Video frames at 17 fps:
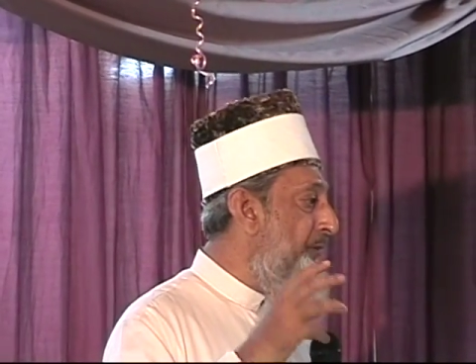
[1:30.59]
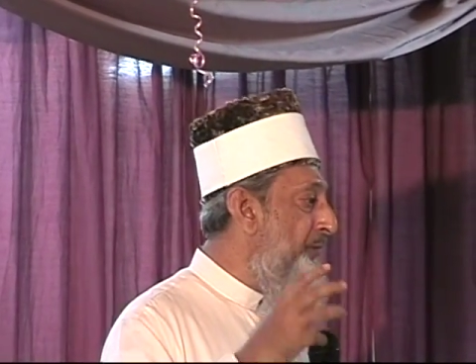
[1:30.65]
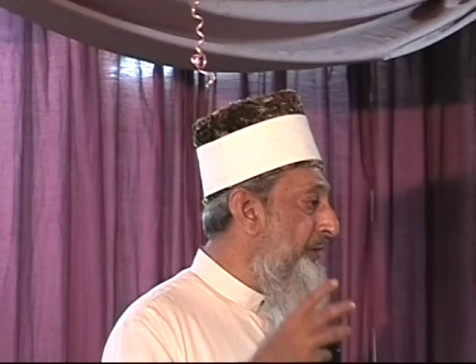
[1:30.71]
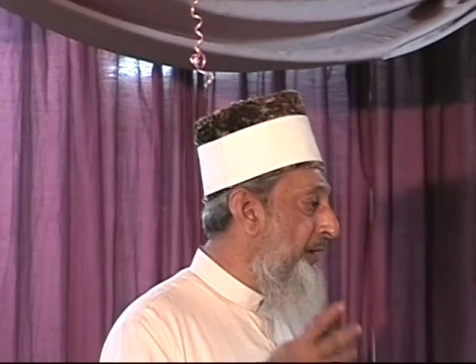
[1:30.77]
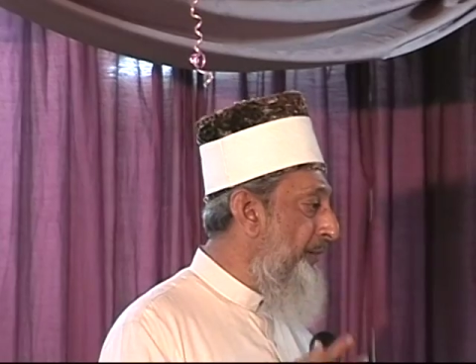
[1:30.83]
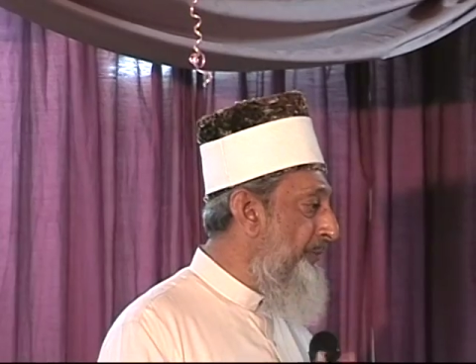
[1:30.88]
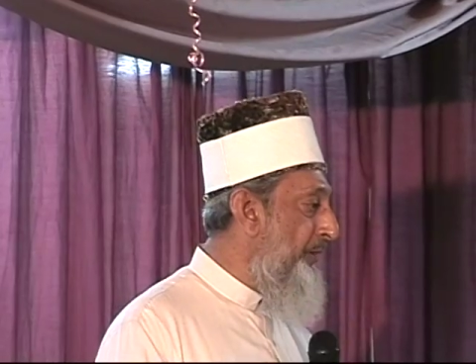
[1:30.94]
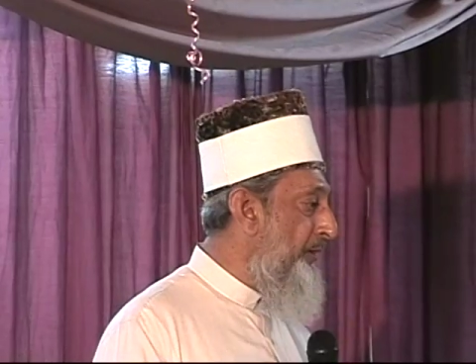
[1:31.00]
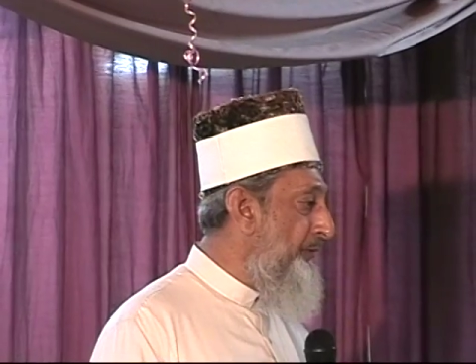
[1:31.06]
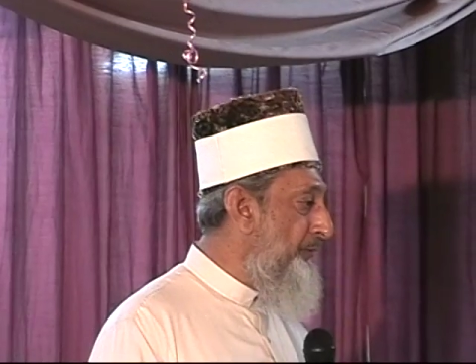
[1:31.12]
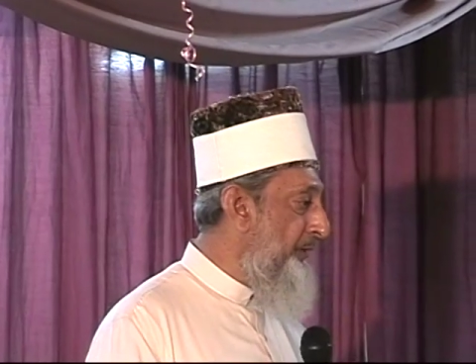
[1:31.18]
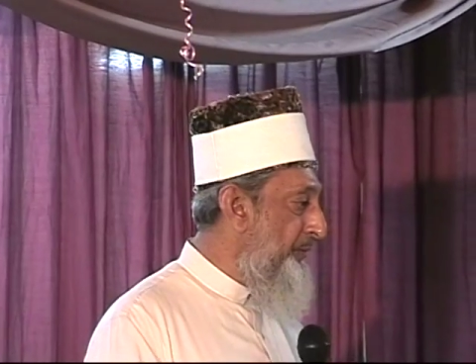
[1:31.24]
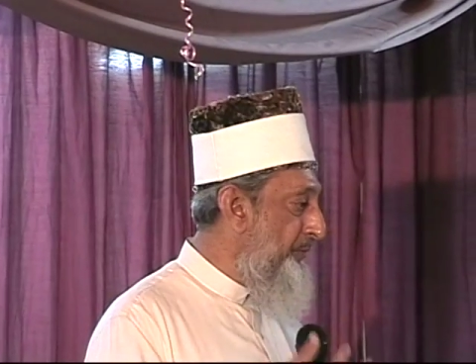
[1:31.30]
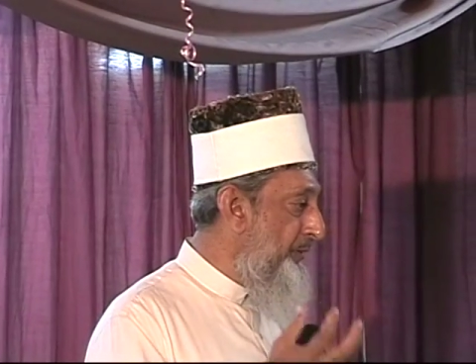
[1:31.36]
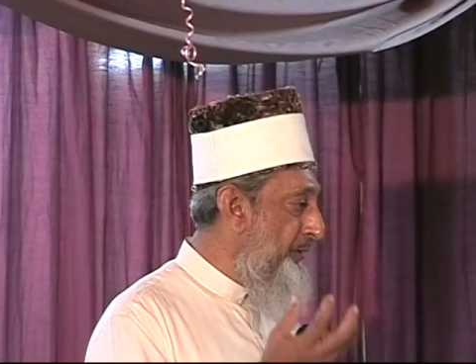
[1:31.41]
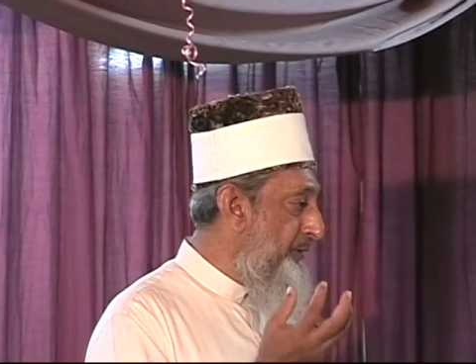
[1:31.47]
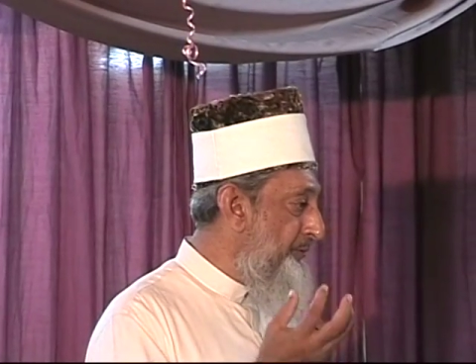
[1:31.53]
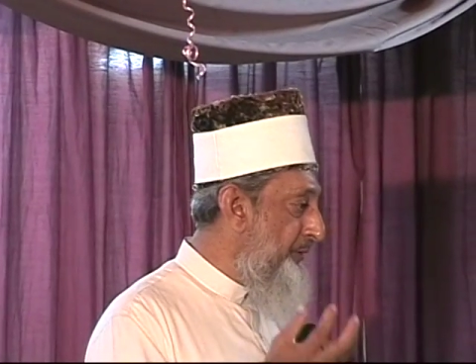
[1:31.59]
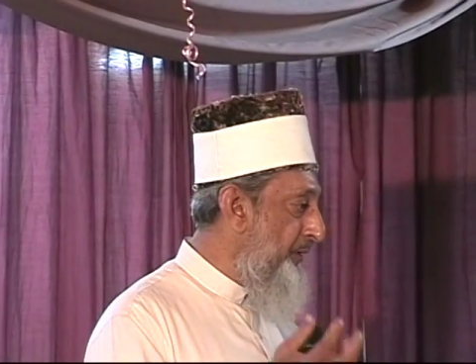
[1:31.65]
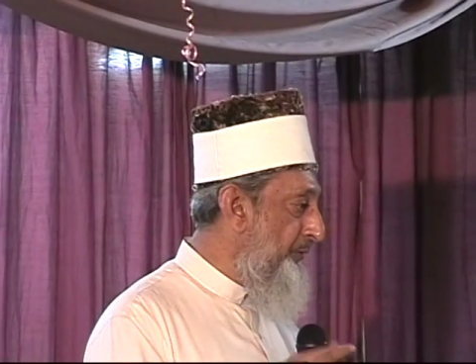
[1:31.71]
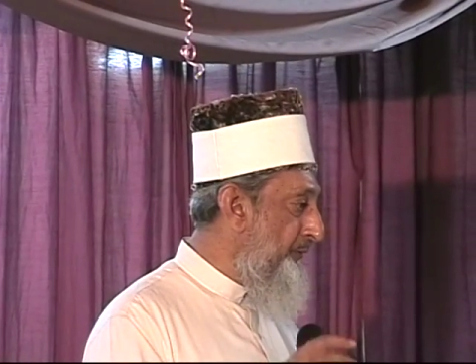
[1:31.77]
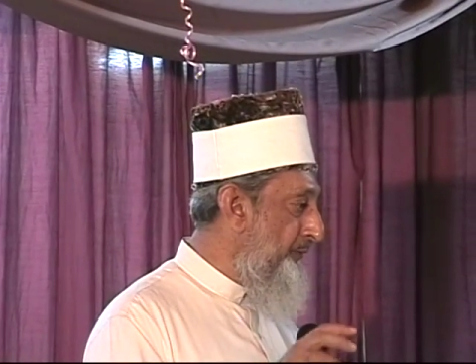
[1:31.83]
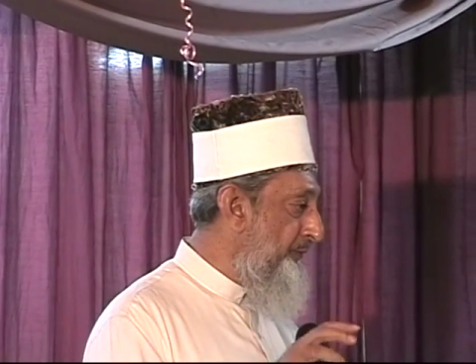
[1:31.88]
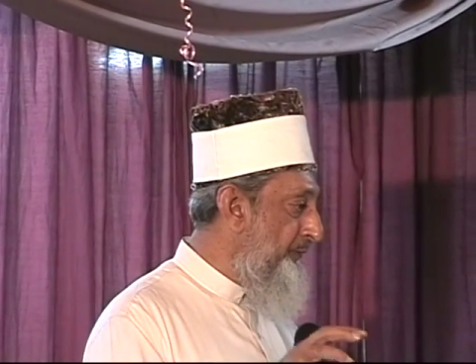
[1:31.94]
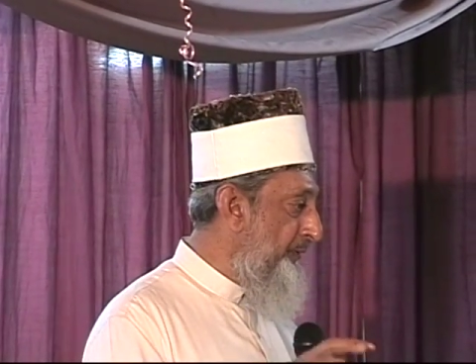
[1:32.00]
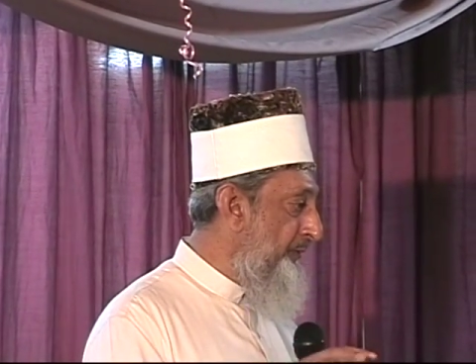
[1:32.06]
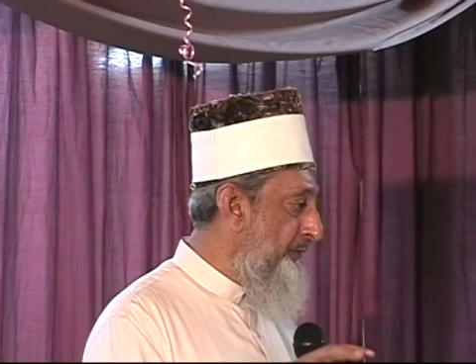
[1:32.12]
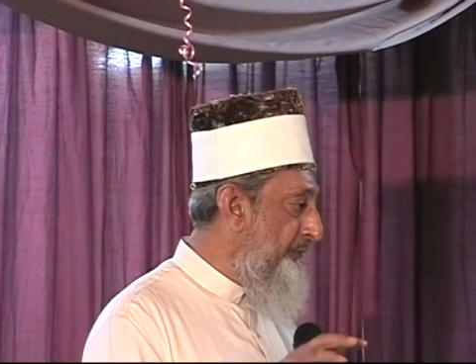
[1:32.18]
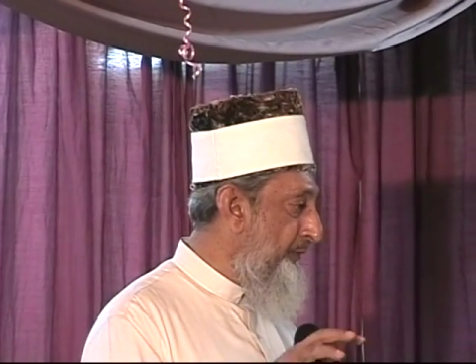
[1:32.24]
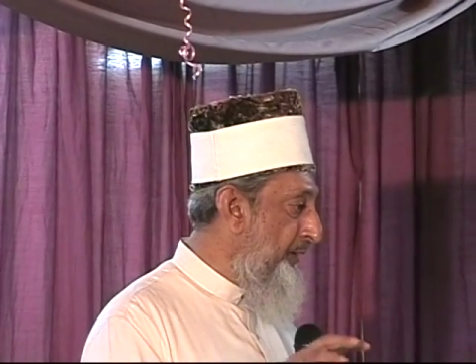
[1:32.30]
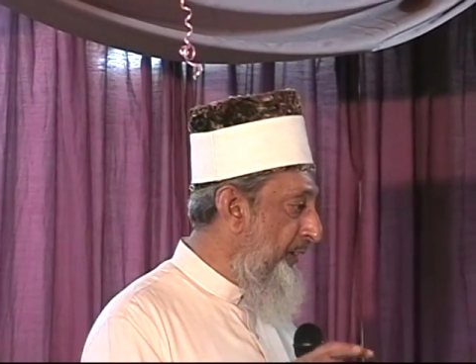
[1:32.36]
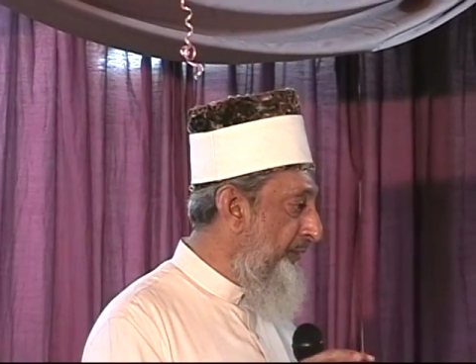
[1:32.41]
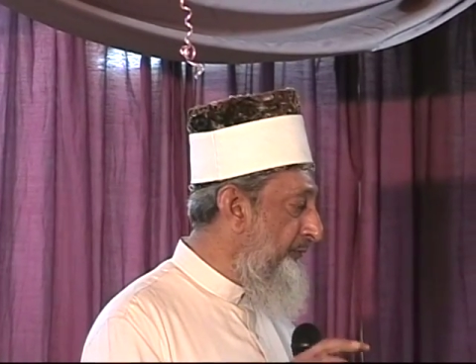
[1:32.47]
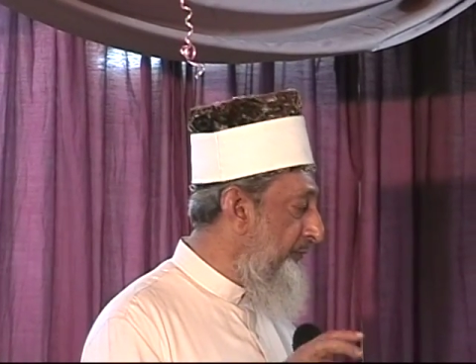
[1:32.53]
will come out, emerge out of these
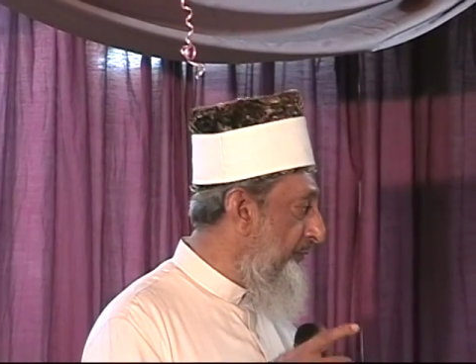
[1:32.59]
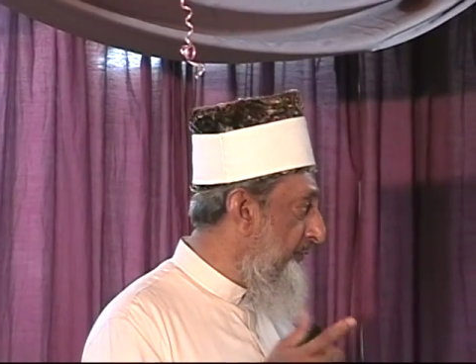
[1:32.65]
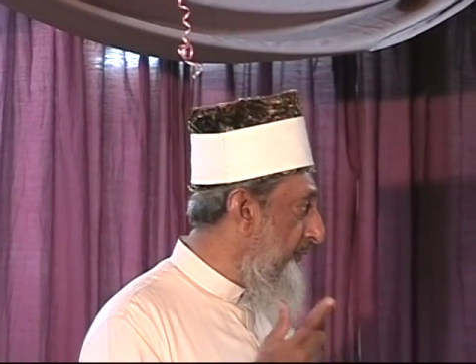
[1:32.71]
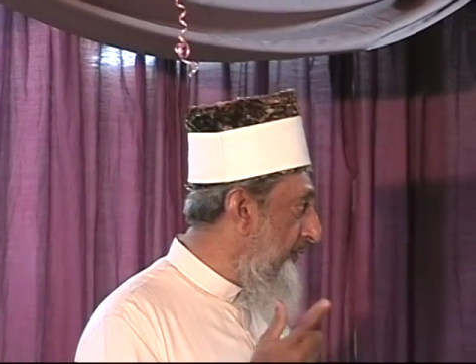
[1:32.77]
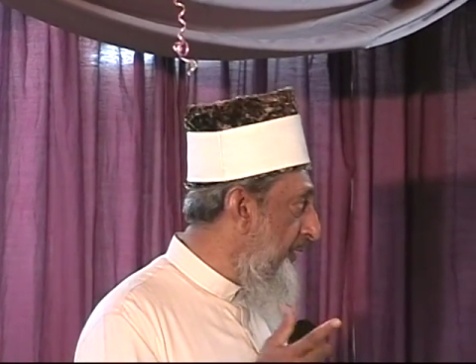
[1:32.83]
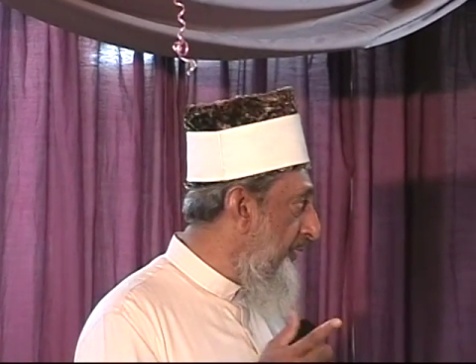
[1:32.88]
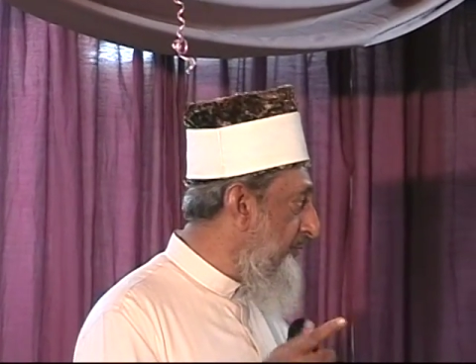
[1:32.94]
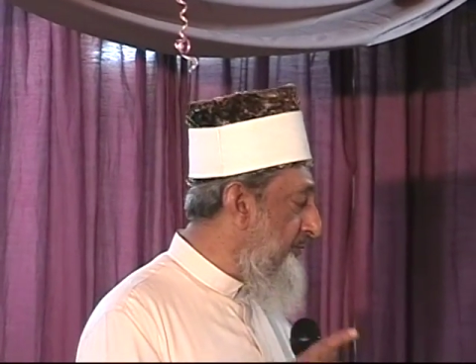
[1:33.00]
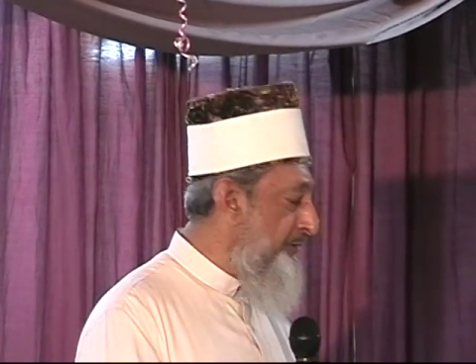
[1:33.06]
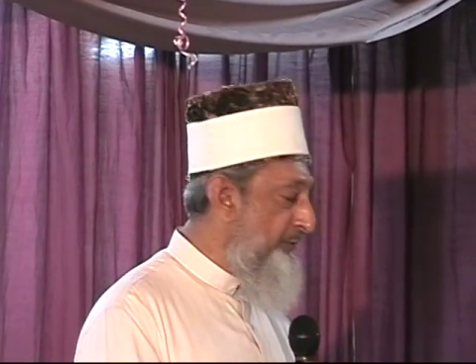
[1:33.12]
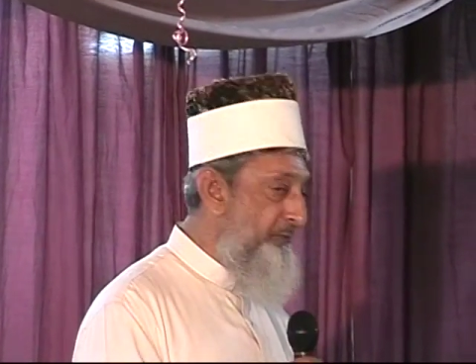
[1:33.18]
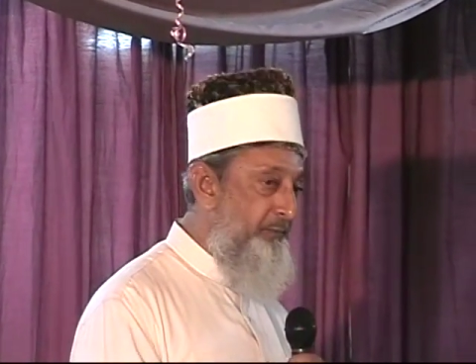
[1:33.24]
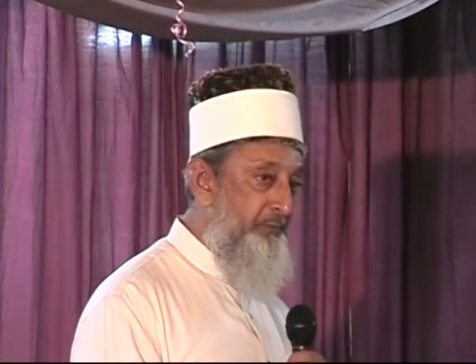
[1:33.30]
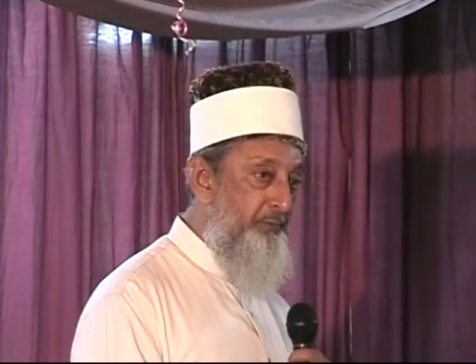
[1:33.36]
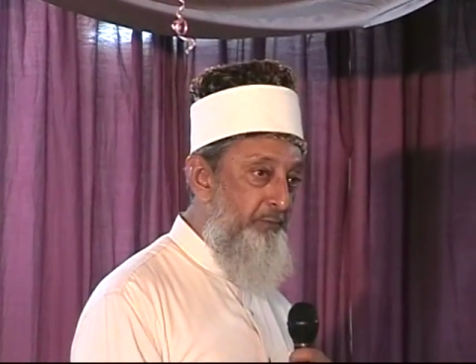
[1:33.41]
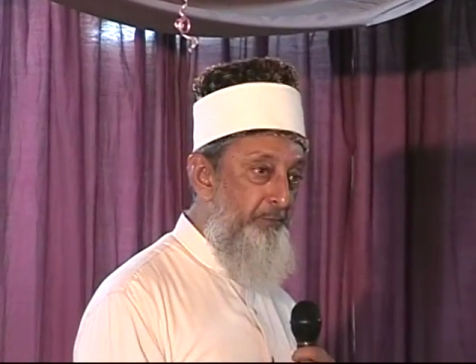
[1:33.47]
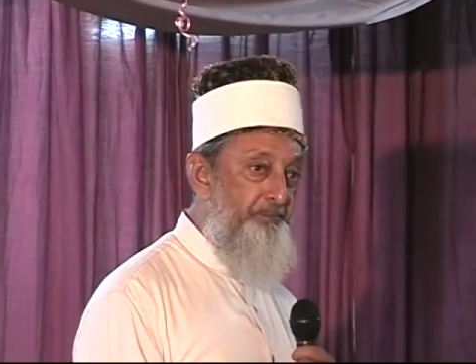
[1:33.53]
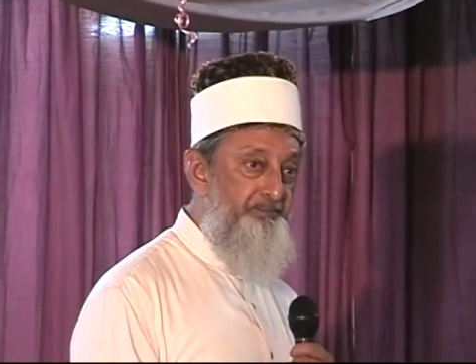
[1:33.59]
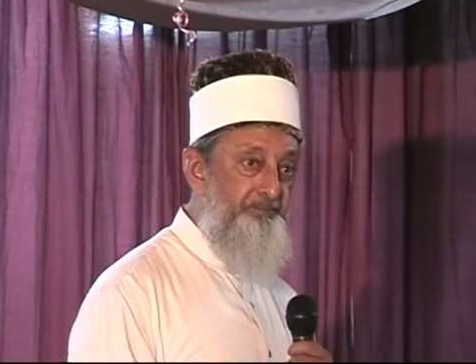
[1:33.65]
classes and lectures.